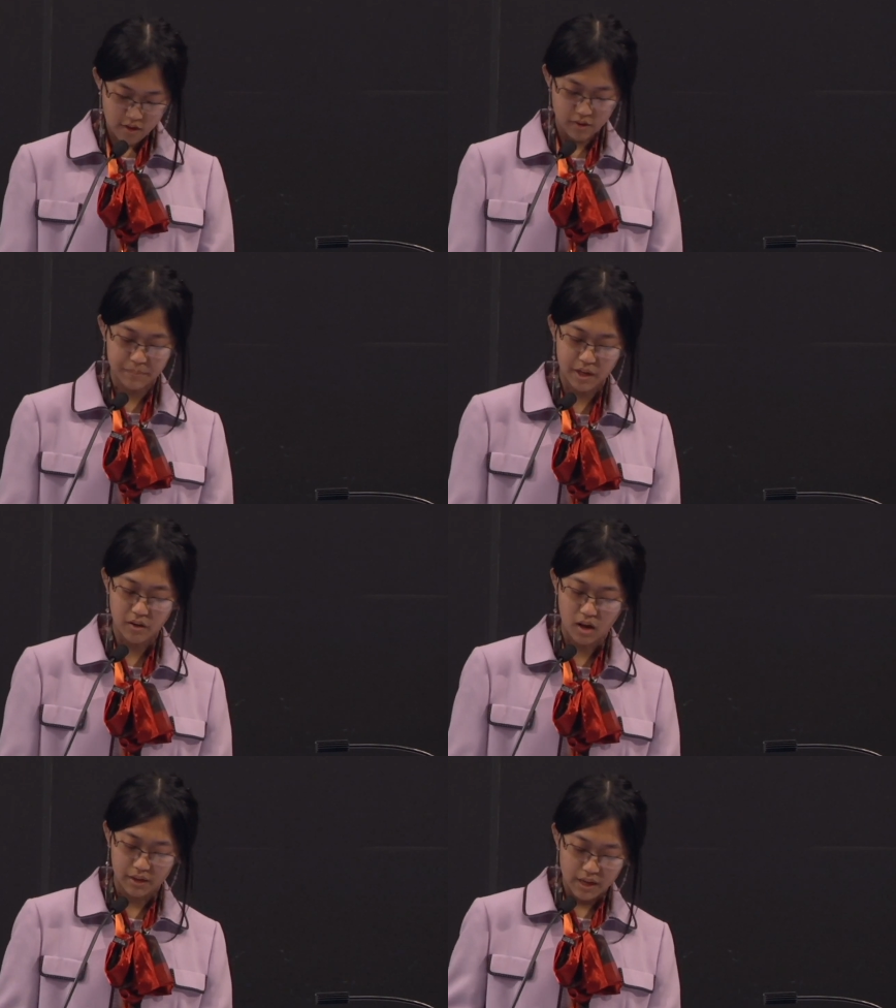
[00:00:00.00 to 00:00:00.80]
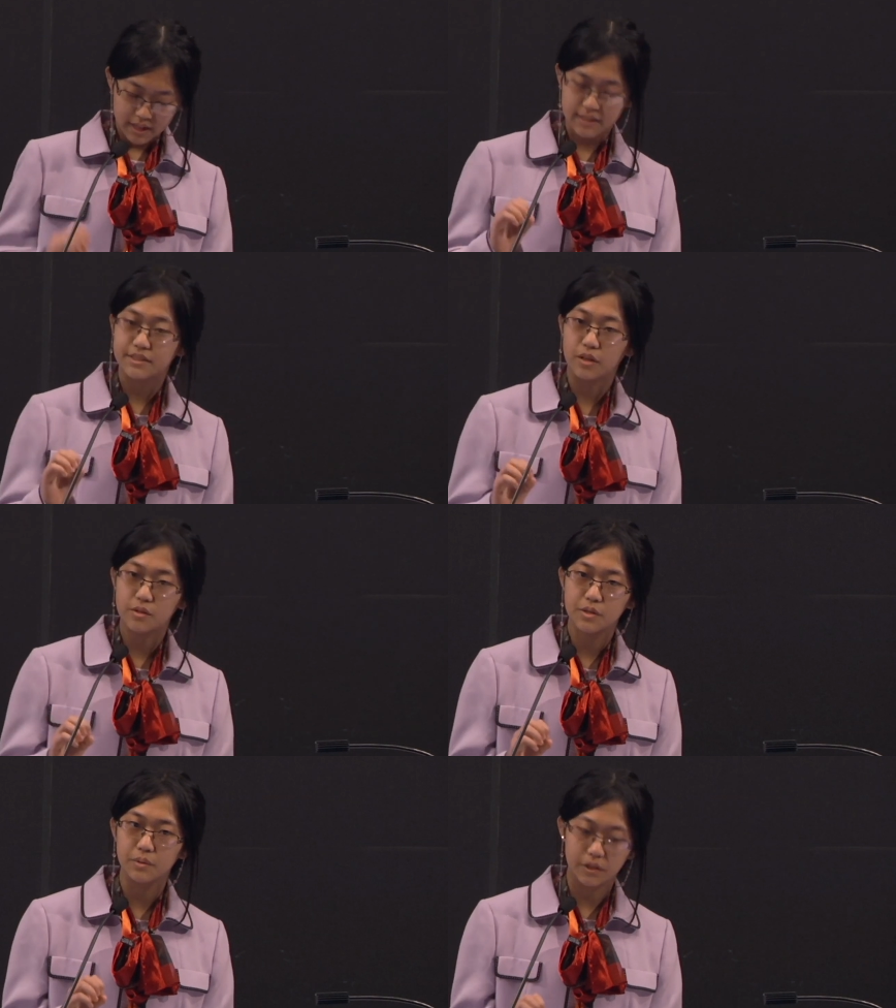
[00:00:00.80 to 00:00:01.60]
From there on, it is
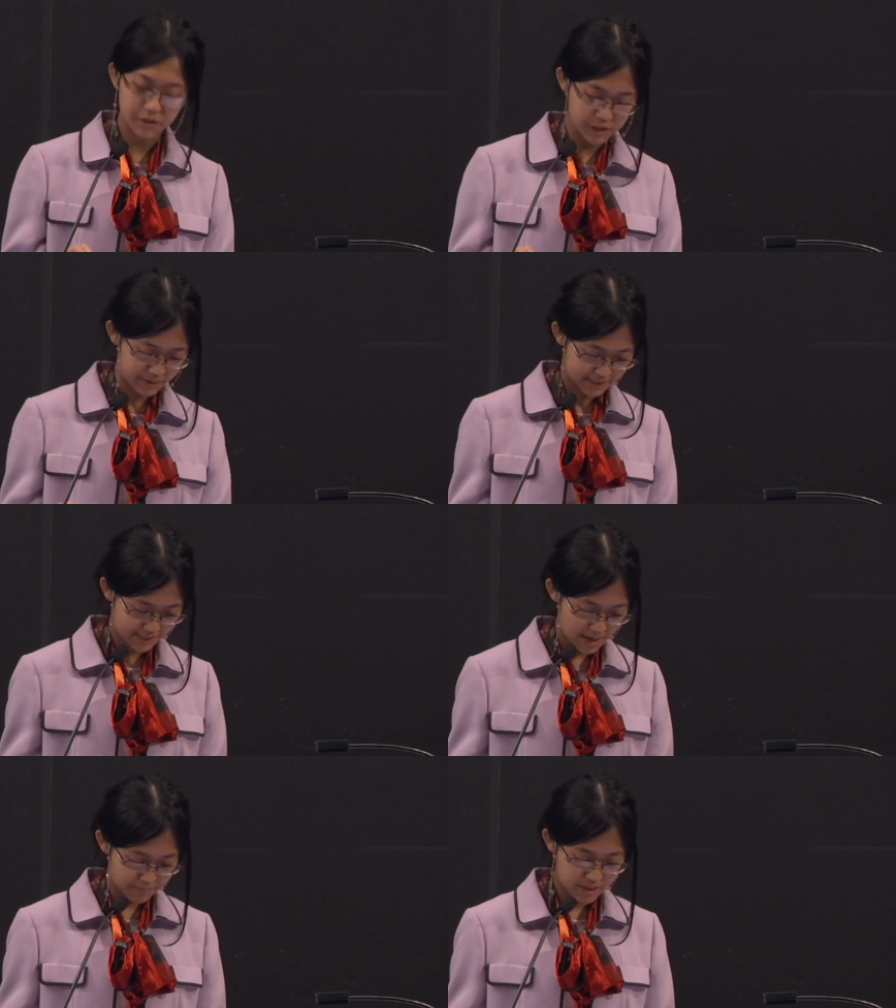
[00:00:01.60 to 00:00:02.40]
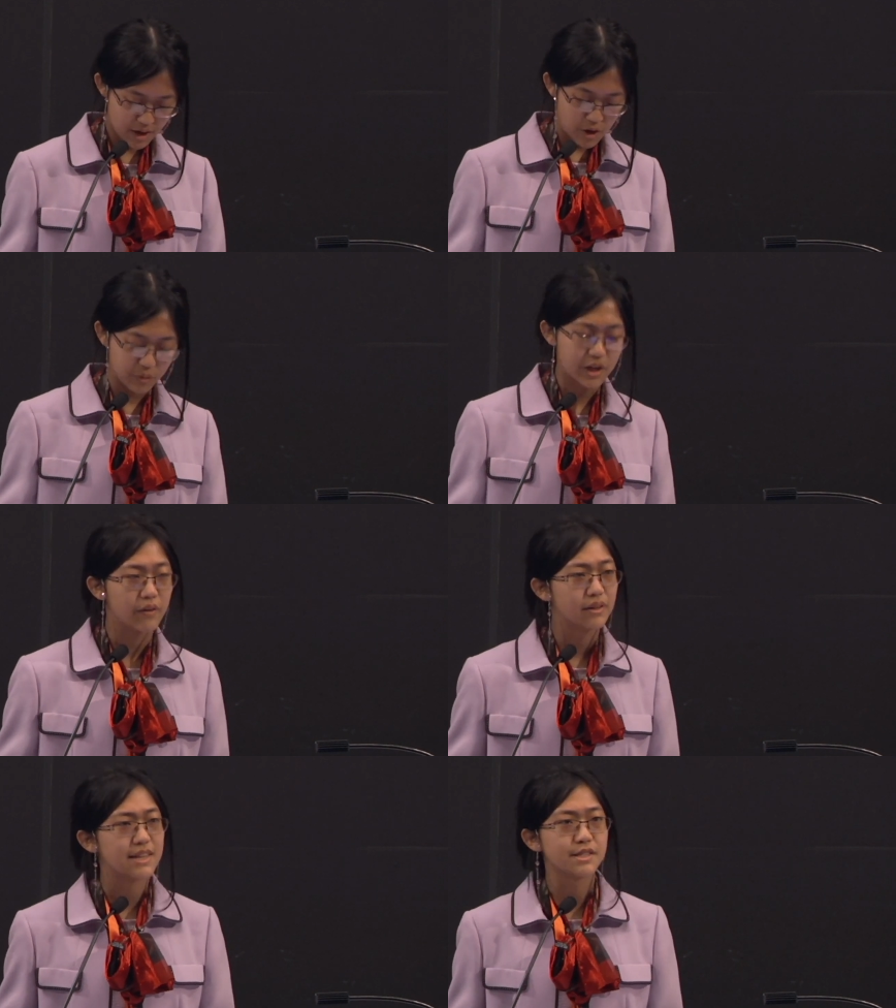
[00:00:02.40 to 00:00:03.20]
those who learn to accept who
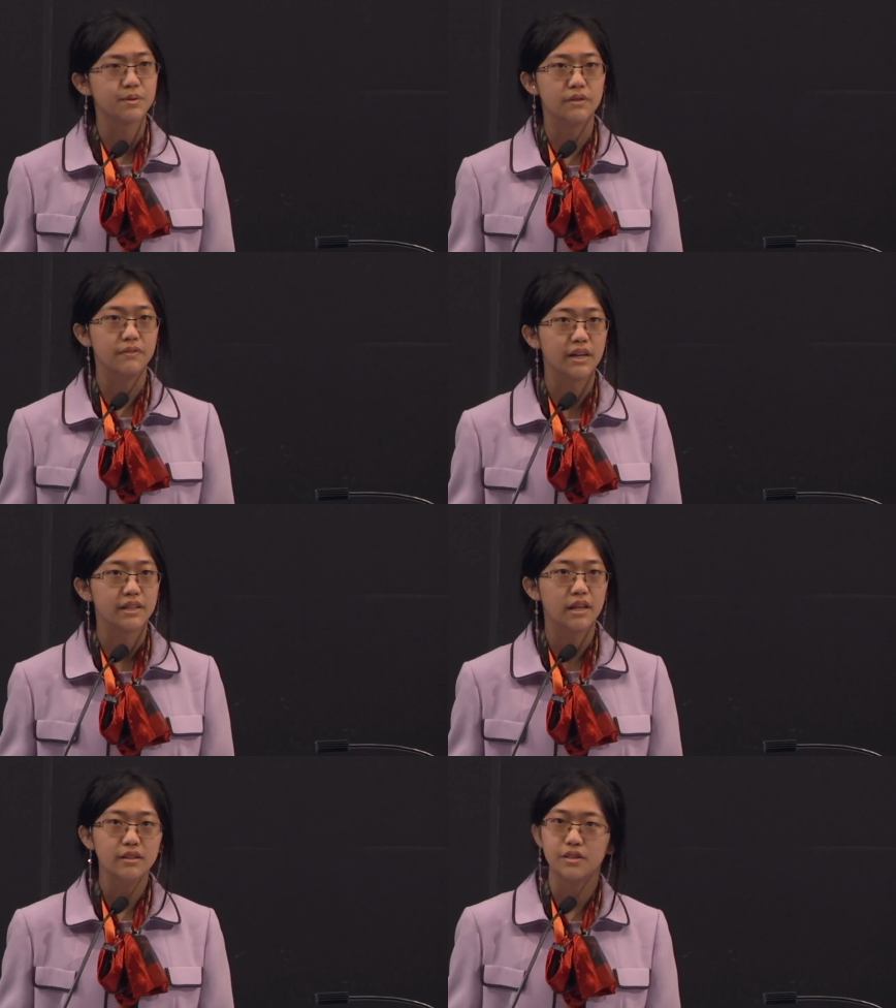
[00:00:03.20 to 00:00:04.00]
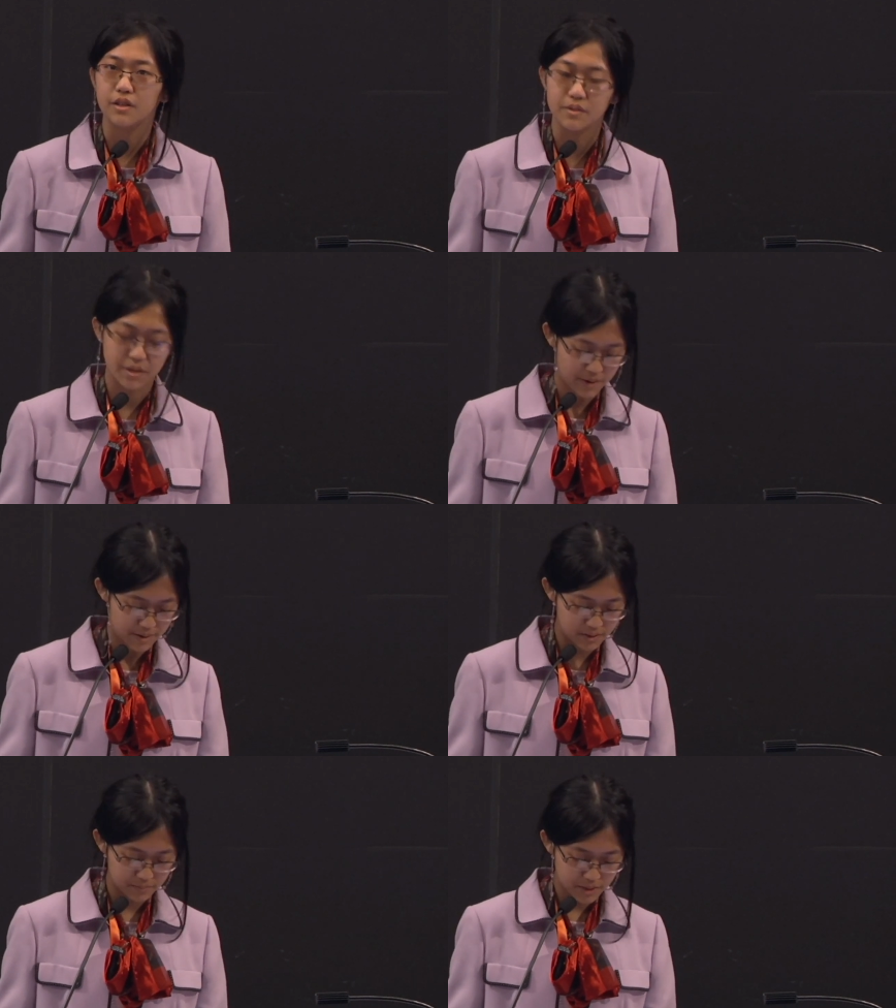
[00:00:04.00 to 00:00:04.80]
carry that sort of light to those
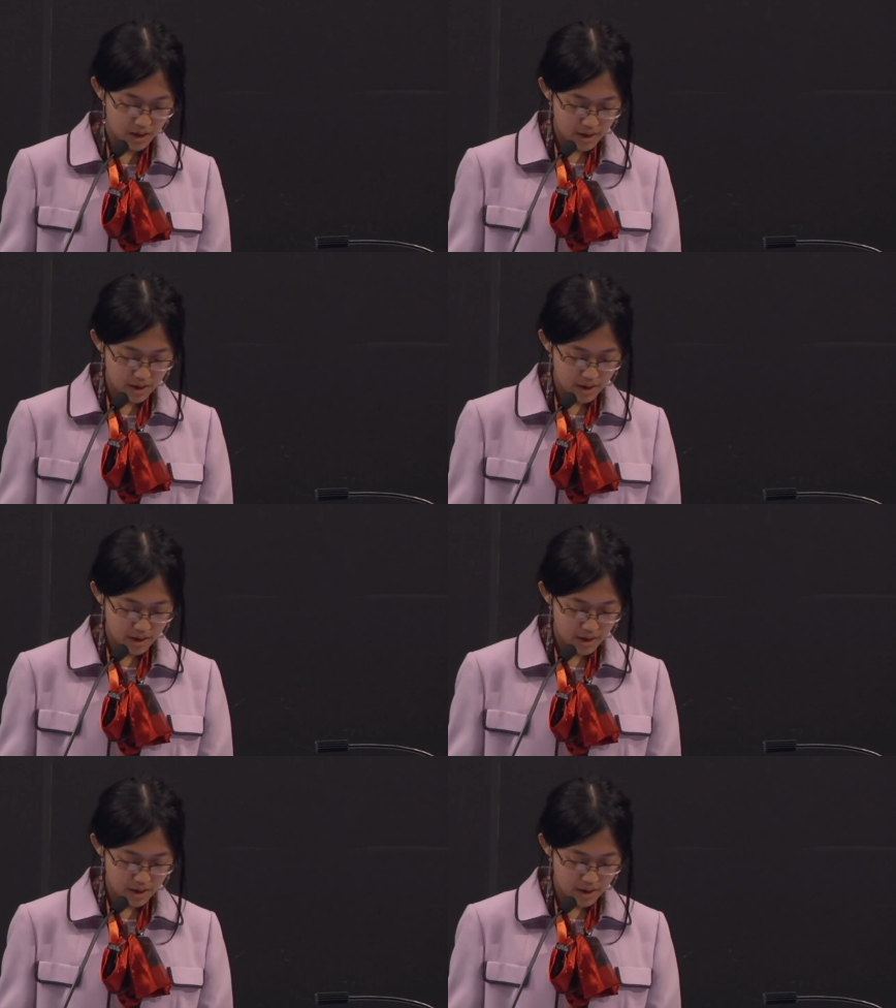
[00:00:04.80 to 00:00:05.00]
around them.